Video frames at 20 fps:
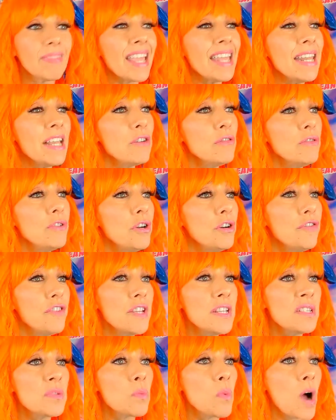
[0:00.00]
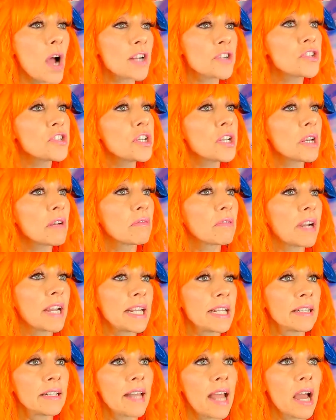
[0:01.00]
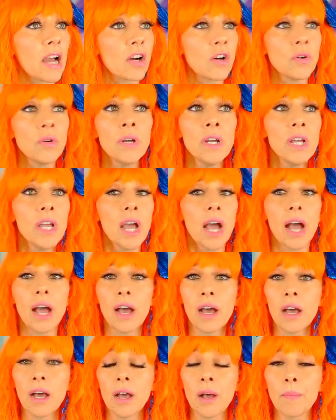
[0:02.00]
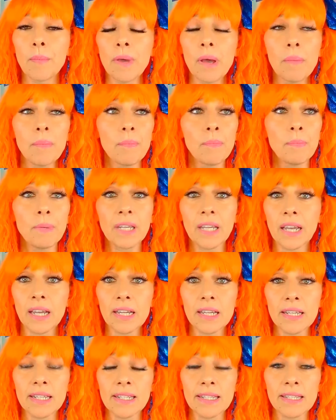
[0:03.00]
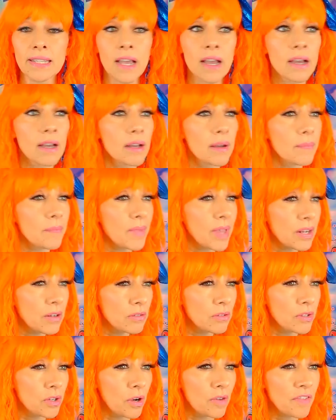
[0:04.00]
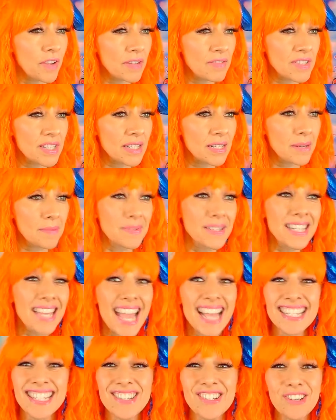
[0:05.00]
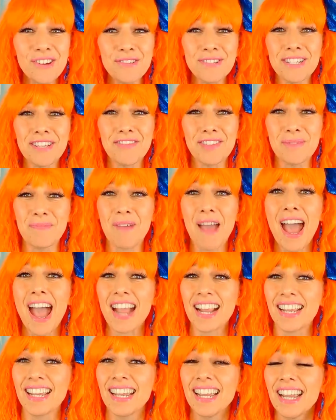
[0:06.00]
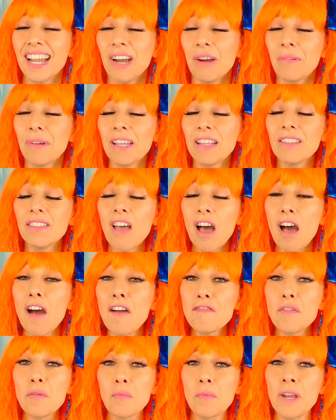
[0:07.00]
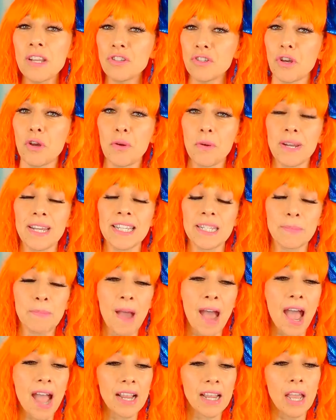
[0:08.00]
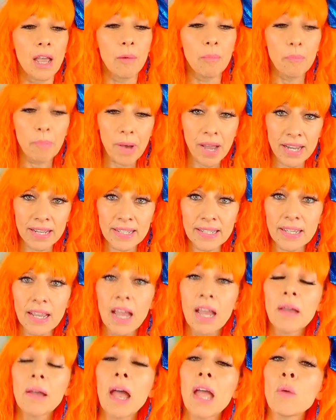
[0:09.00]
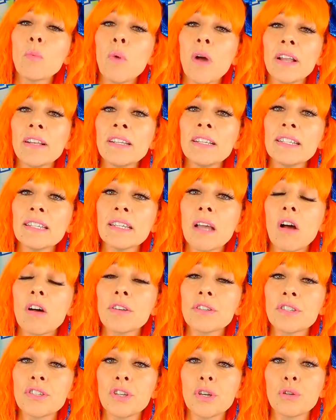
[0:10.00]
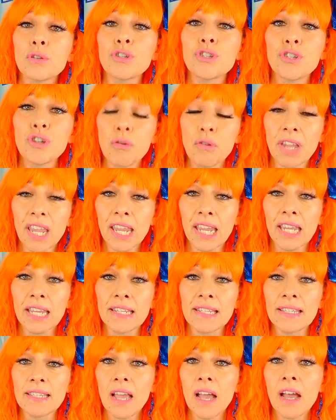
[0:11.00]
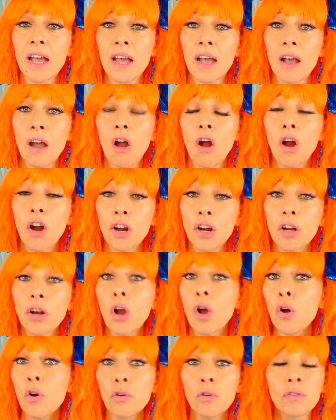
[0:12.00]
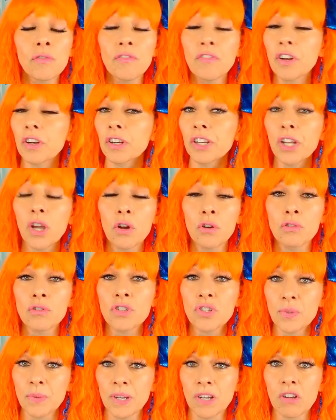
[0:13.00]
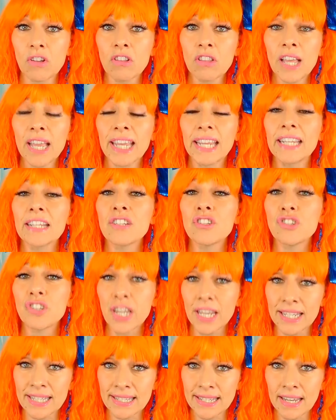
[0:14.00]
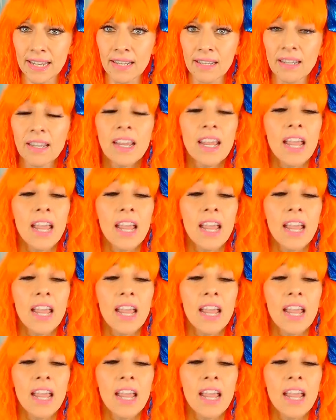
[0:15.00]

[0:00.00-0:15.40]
I don't know if he's watching right now because I don't know if I've seen him. Yes, Joseph's back. We love when Joe is back. But I wanted to also showcase our very own Twinkle Light Jason